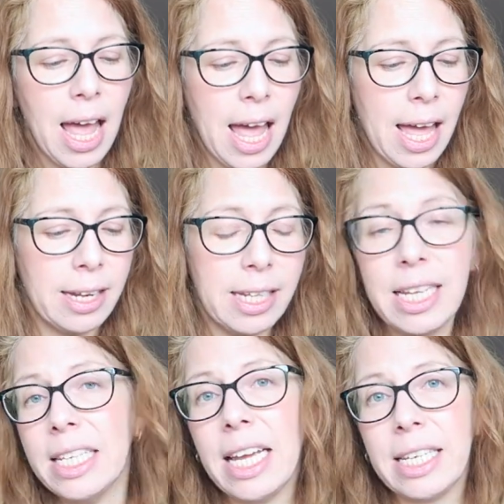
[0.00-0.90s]
And
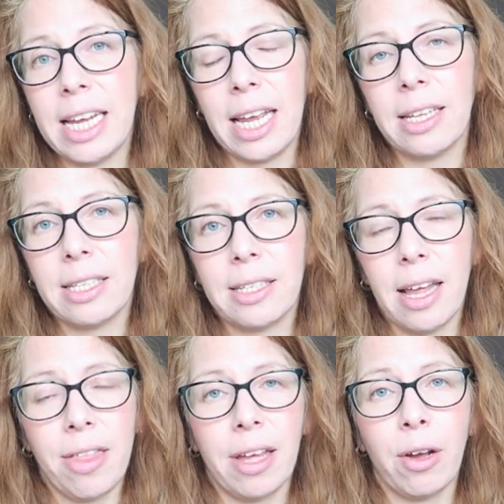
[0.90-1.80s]
they say it takes,
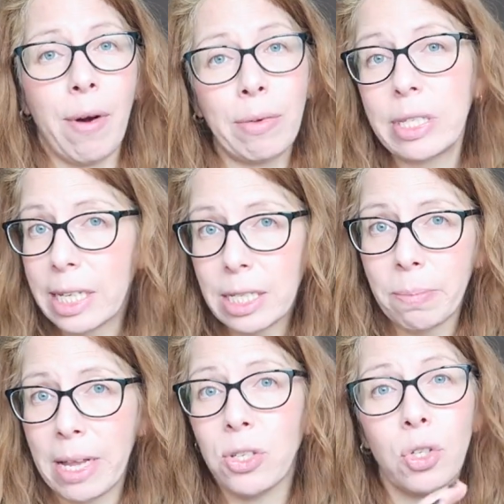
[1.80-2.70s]
I think, around
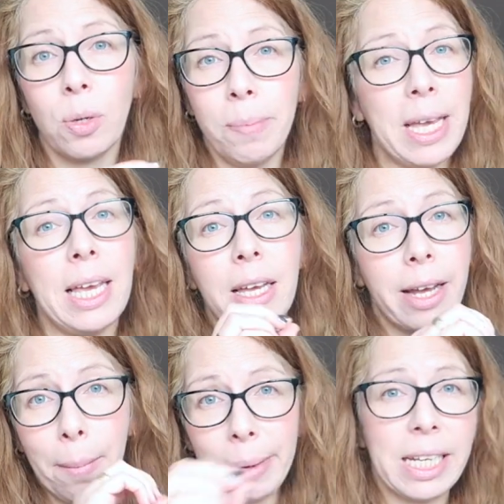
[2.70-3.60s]
six months to be
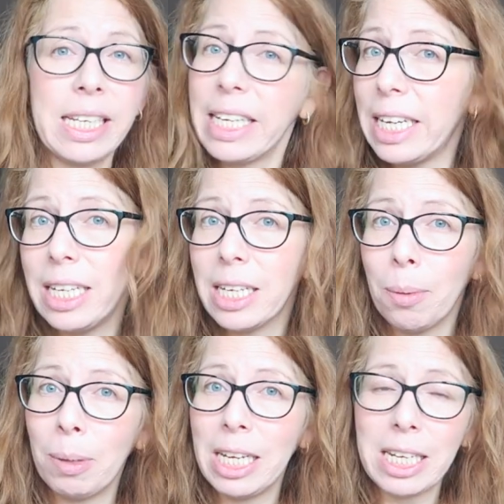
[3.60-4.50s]
completely,
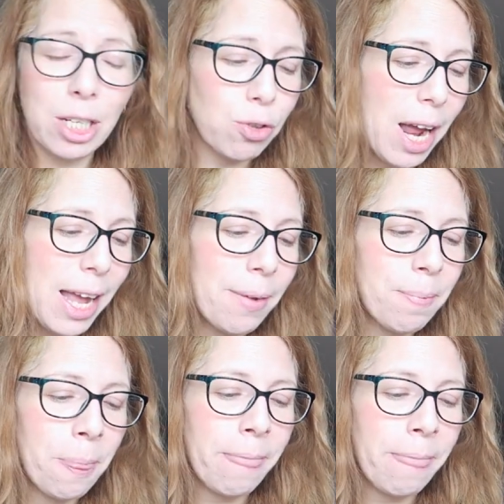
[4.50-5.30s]
completely dry.